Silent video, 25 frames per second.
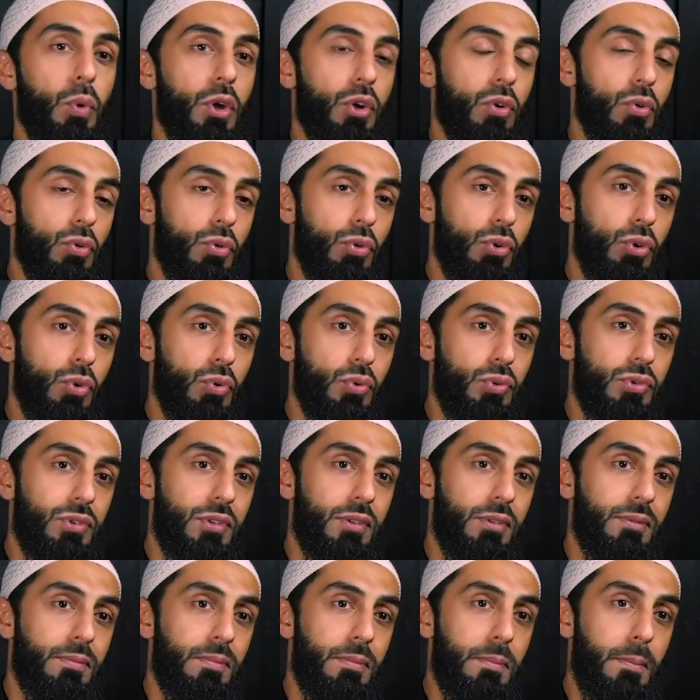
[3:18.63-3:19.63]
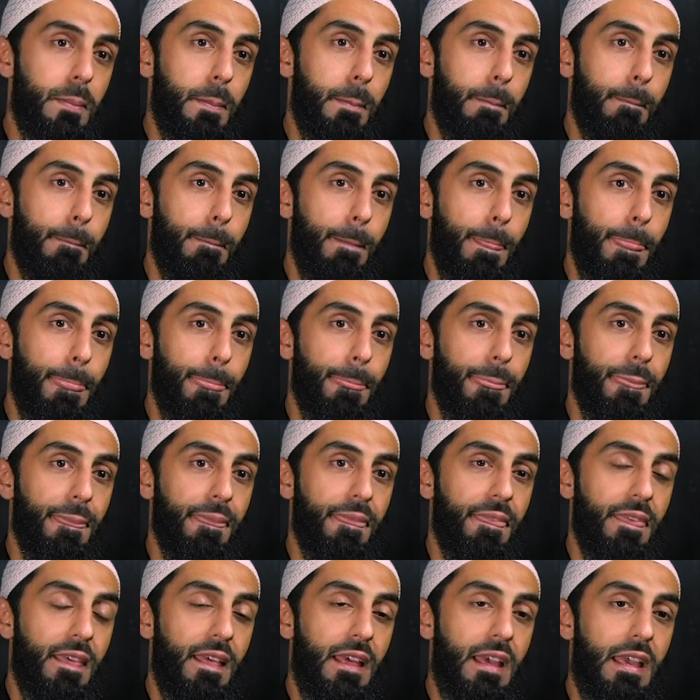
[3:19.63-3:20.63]
conclude.
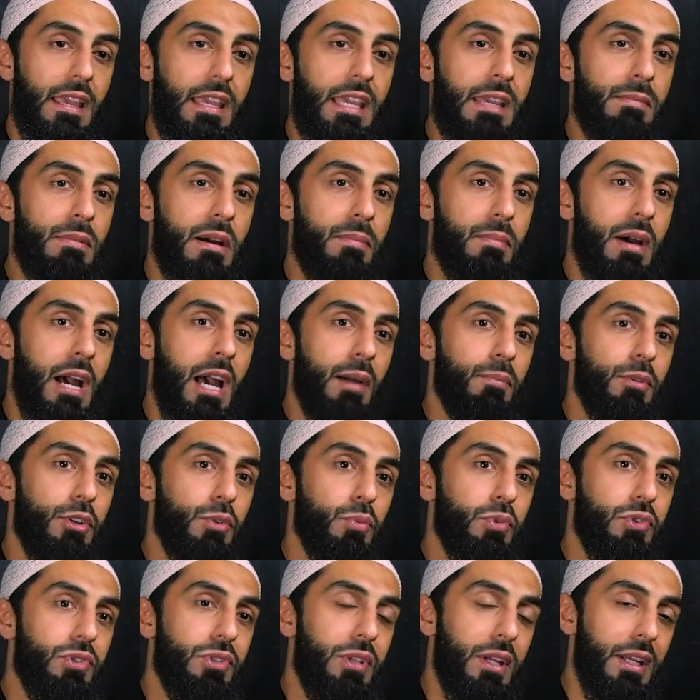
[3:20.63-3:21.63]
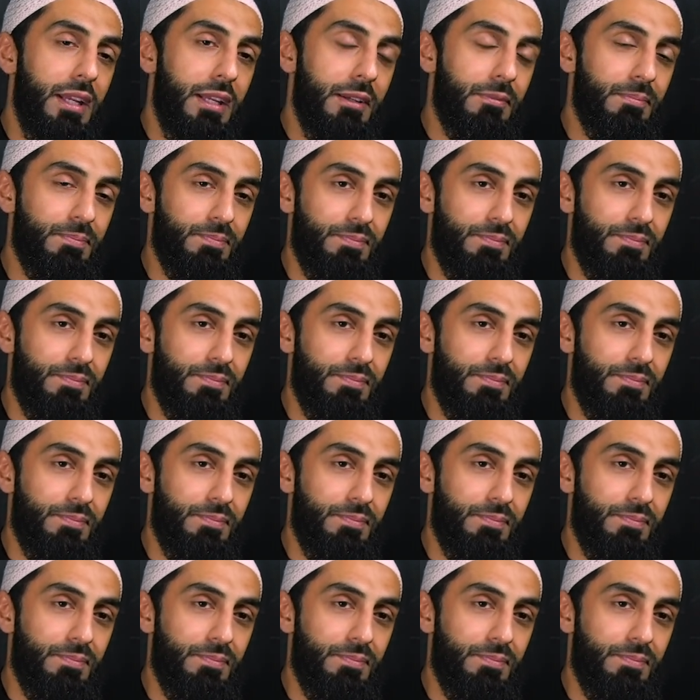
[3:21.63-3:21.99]
Imam Ahmad would say,